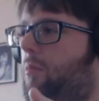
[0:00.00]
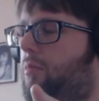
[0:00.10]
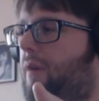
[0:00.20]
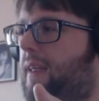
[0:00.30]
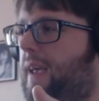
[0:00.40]

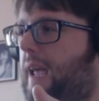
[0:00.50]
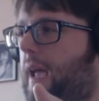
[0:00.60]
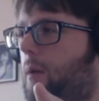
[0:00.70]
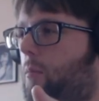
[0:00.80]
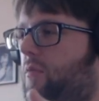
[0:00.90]
play the
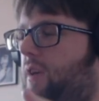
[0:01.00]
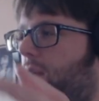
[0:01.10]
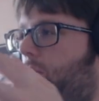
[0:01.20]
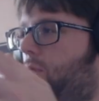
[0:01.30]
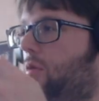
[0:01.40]
games
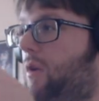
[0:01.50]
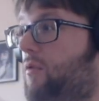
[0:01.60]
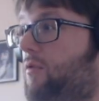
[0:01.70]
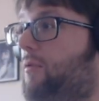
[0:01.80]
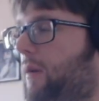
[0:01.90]
and a room where
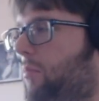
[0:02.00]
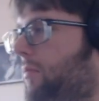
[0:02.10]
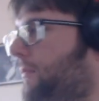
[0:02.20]
you sleep.